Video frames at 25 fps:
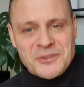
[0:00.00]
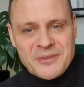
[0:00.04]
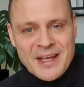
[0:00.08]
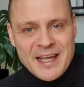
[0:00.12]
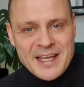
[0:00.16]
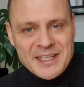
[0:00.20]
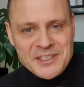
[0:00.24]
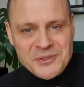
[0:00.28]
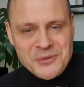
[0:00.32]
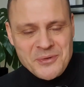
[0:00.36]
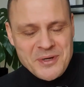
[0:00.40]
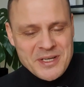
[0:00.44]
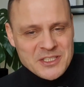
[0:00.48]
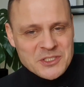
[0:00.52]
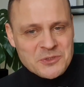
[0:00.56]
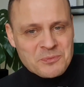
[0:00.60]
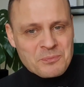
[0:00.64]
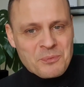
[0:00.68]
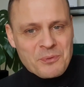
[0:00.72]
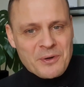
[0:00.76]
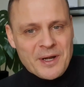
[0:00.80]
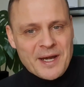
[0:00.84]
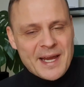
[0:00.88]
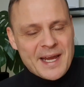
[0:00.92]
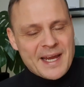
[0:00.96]
entering
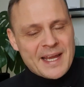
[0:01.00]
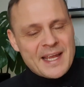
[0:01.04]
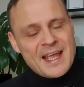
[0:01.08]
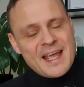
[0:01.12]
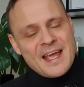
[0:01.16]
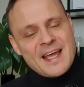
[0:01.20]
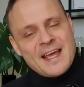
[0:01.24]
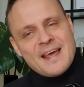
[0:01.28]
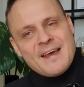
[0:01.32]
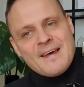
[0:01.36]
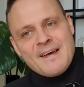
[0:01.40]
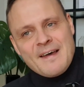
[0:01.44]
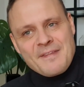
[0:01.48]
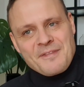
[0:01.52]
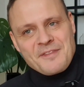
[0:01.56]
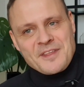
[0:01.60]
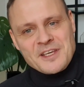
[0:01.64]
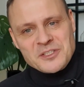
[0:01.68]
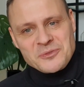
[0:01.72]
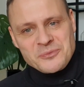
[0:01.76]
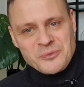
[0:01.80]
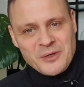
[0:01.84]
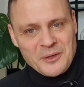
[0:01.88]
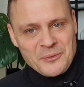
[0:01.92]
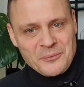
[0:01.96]
spring, and
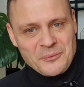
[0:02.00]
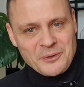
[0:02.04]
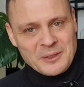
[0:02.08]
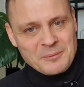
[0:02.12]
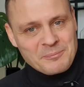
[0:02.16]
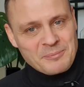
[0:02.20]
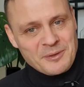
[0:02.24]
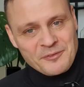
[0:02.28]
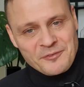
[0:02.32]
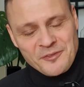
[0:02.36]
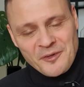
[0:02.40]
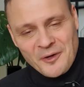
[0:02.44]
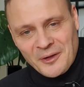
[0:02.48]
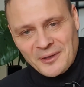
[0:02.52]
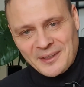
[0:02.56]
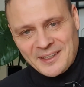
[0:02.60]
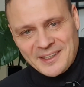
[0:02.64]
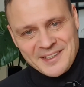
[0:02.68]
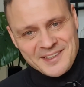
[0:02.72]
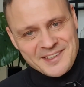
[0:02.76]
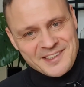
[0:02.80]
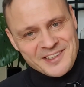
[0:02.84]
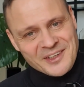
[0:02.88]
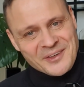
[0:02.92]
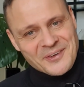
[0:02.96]
this one will be
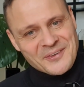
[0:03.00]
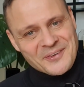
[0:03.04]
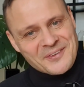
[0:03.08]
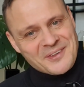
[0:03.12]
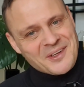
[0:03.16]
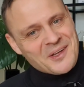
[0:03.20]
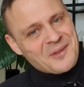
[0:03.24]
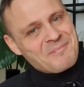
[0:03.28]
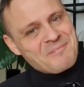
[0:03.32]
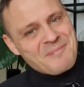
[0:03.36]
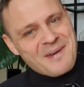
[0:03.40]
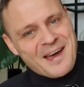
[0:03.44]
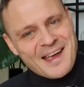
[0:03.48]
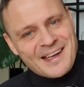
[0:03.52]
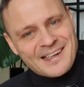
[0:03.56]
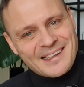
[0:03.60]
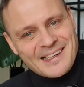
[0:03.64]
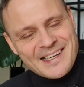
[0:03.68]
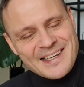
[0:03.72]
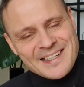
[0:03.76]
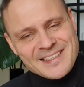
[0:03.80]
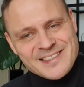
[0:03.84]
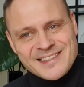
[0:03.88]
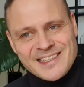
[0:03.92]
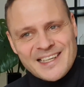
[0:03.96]
falling down on my
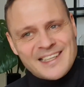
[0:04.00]
list,